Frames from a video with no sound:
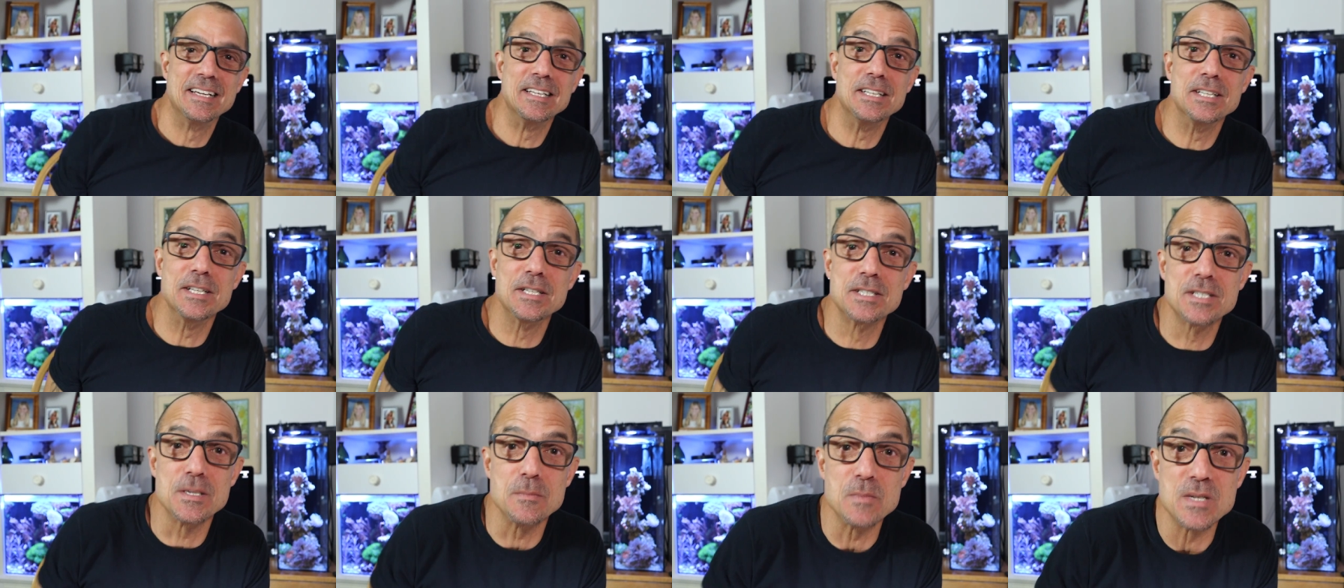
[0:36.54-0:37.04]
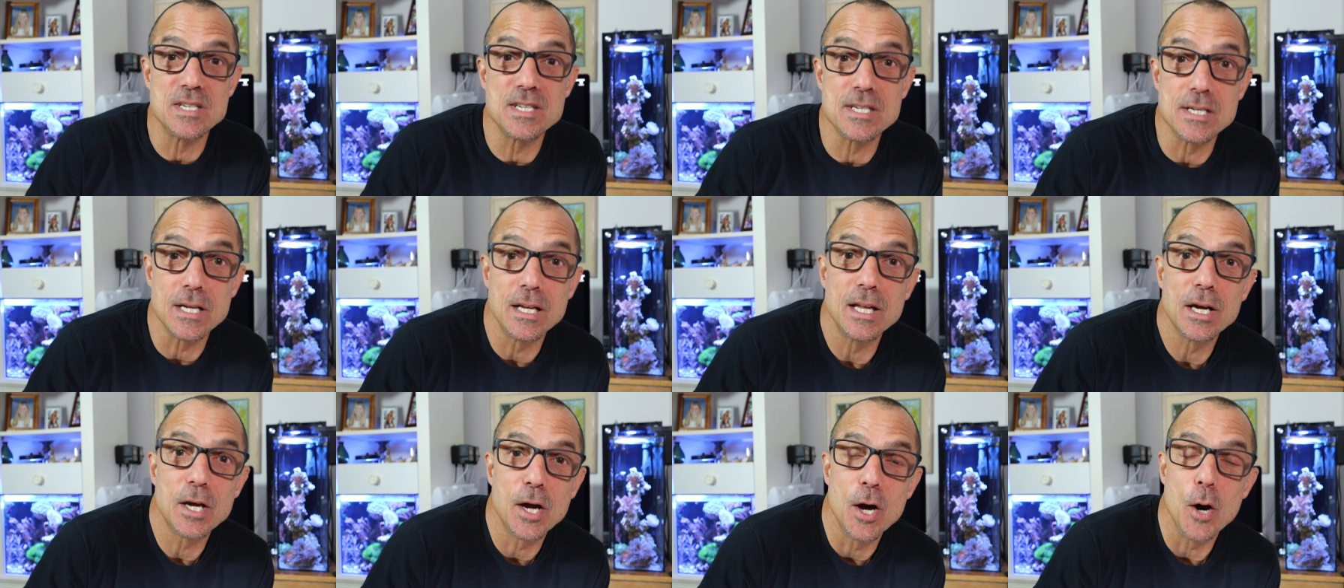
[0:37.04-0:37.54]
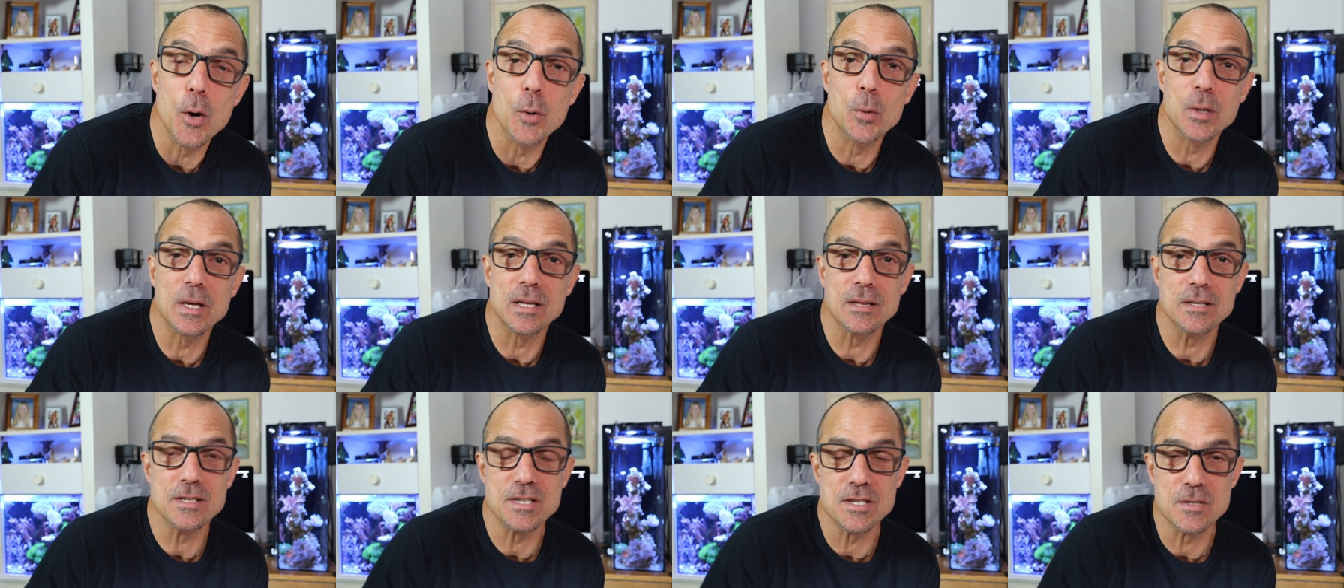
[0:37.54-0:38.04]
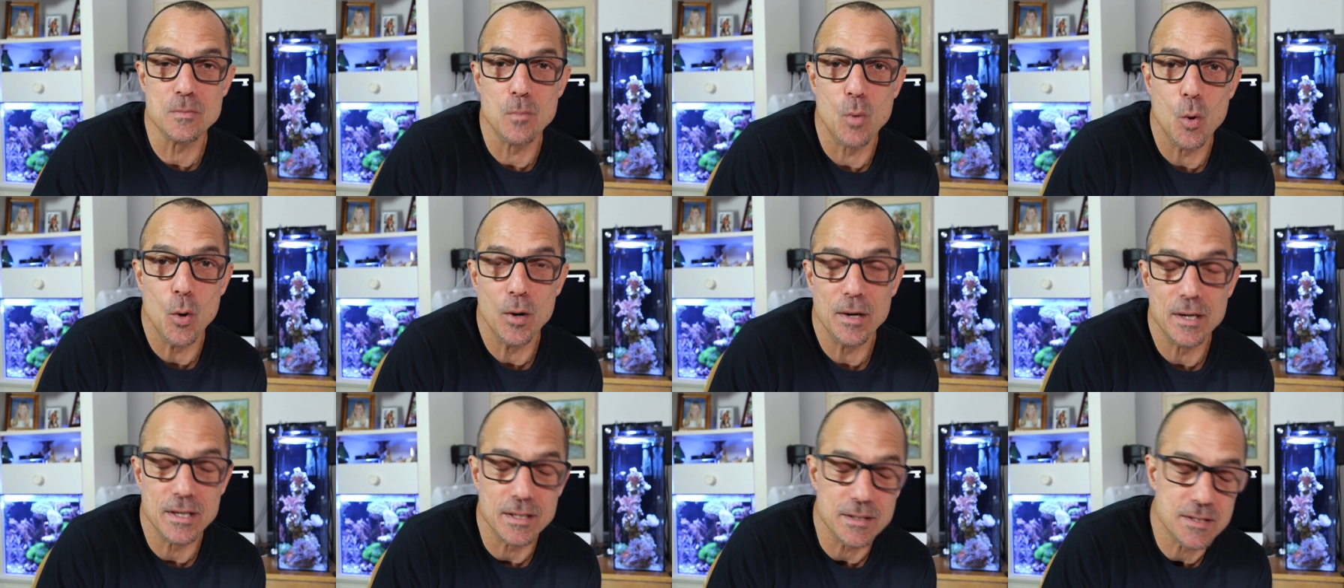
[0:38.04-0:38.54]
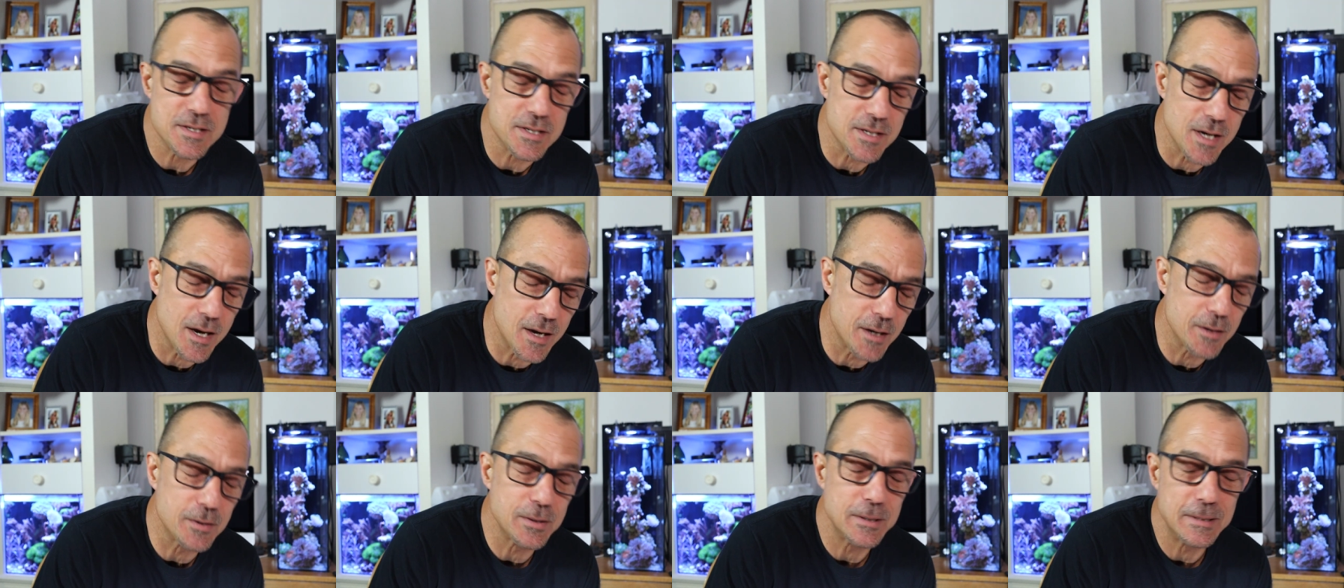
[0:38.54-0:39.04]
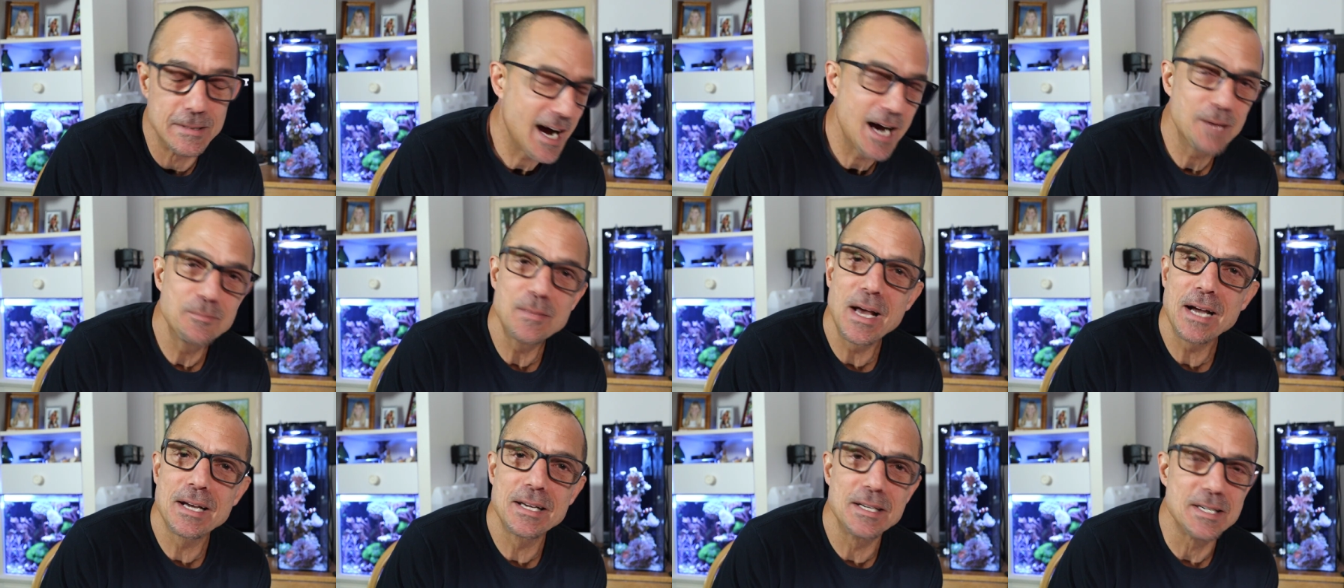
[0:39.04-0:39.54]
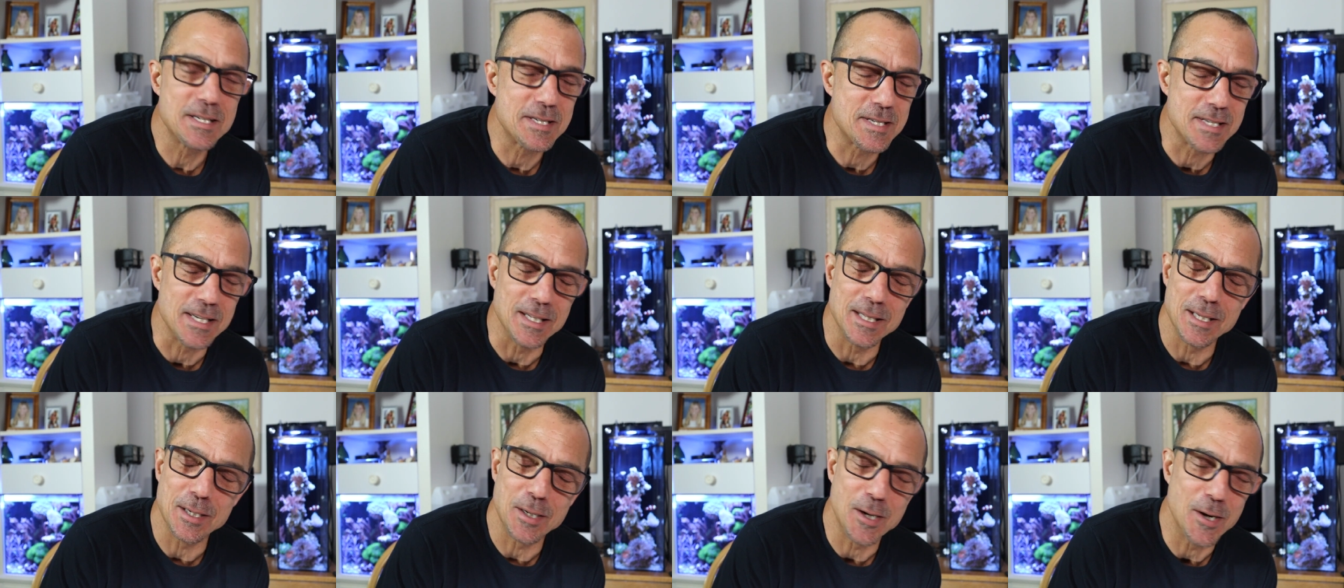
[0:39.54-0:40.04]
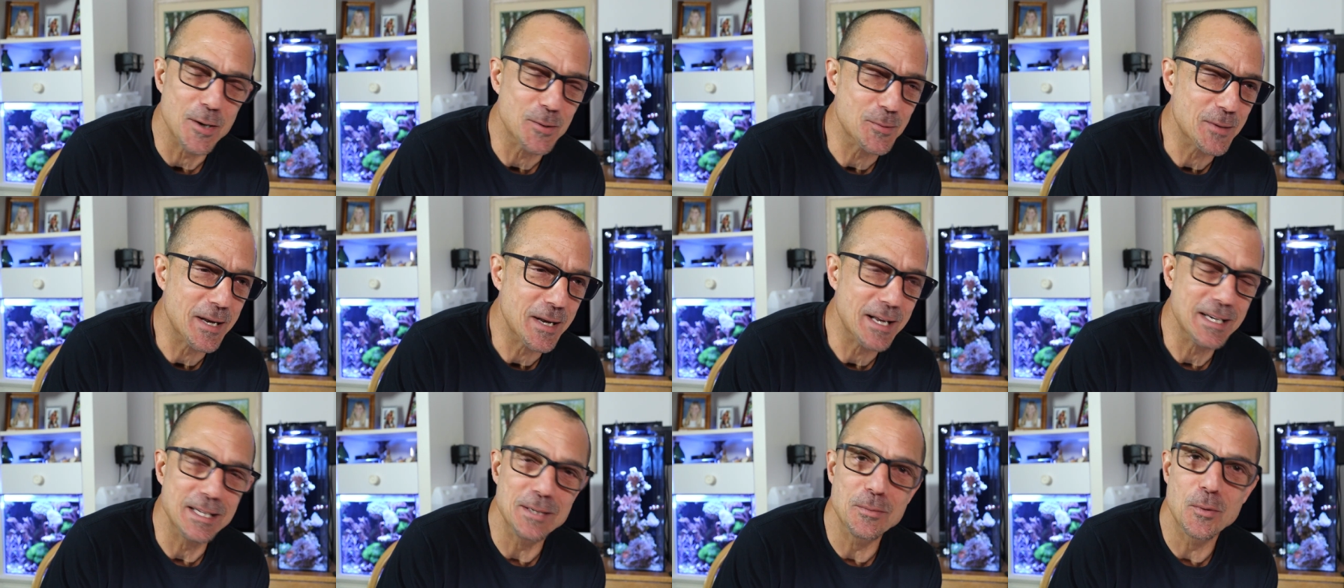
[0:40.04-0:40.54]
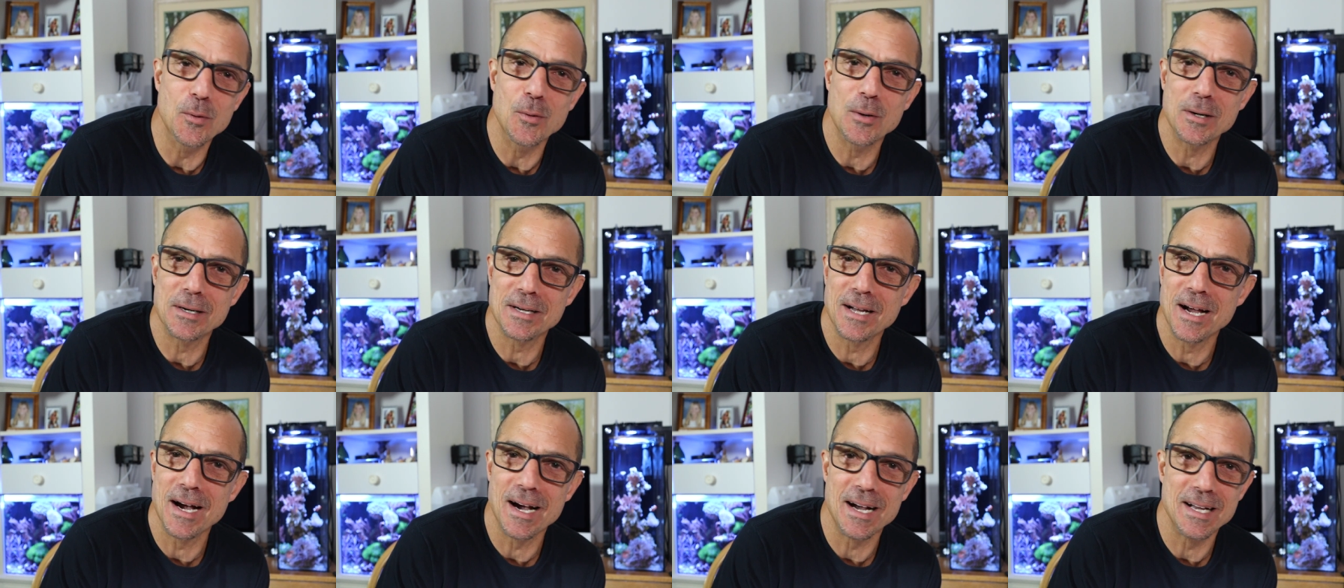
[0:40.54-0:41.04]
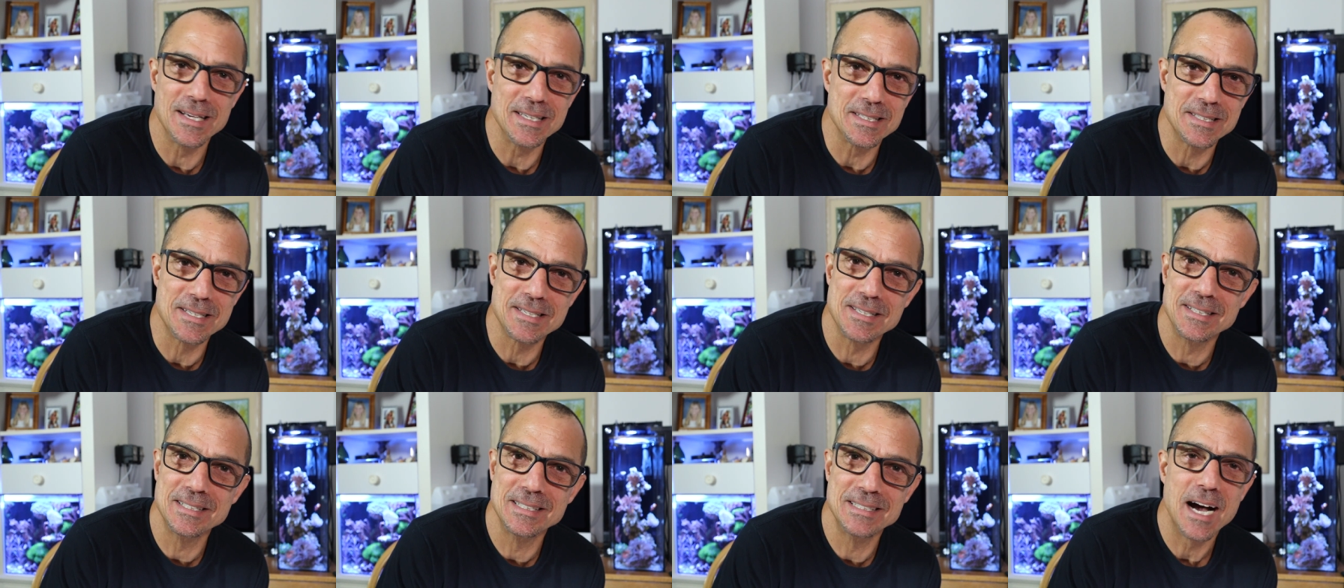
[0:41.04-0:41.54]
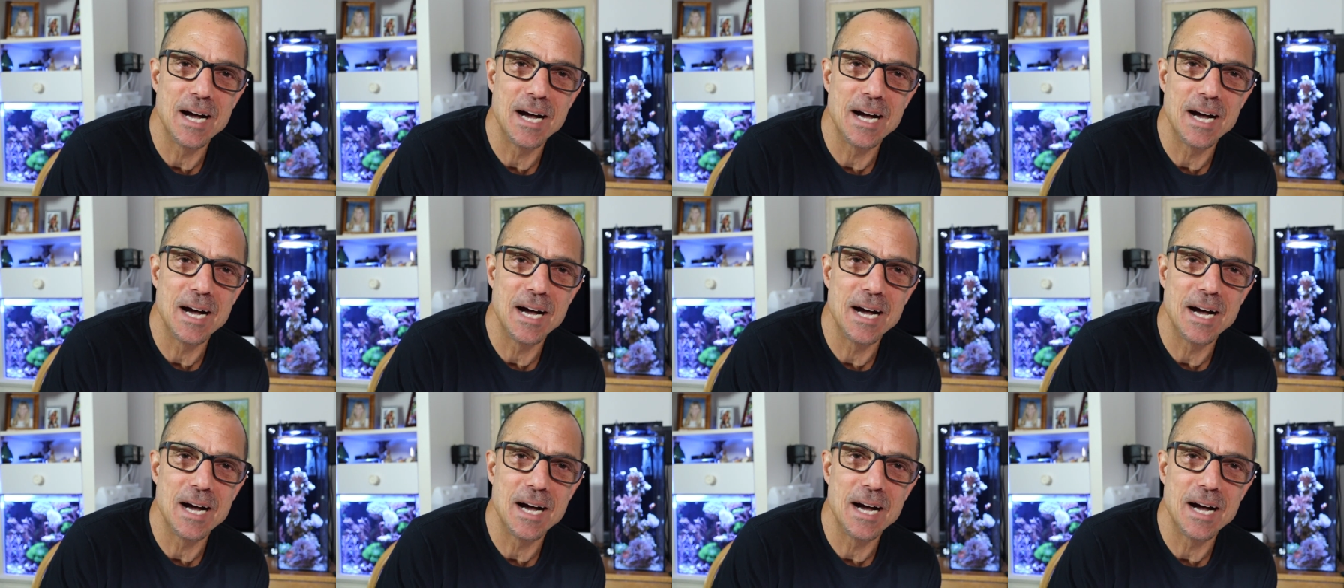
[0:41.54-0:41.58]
Did some siliconing this morning, so I'm not gonna silicone anymore, guys.